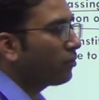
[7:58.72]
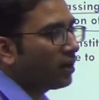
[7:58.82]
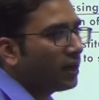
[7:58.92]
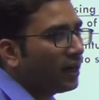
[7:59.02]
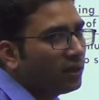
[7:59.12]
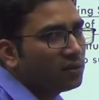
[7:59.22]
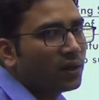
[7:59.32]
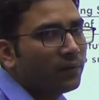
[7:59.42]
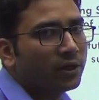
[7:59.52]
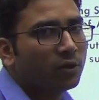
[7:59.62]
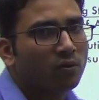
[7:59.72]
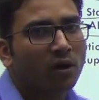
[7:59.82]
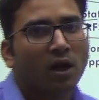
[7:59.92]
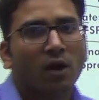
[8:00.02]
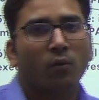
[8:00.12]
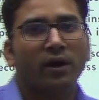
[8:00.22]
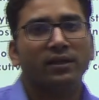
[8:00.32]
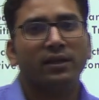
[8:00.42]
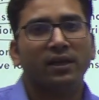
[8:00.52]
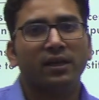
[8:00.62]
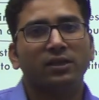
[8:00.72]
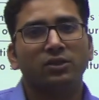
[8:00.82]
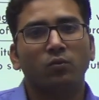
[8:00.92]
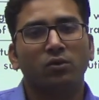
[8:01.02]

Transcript: in 1972, where the declaration was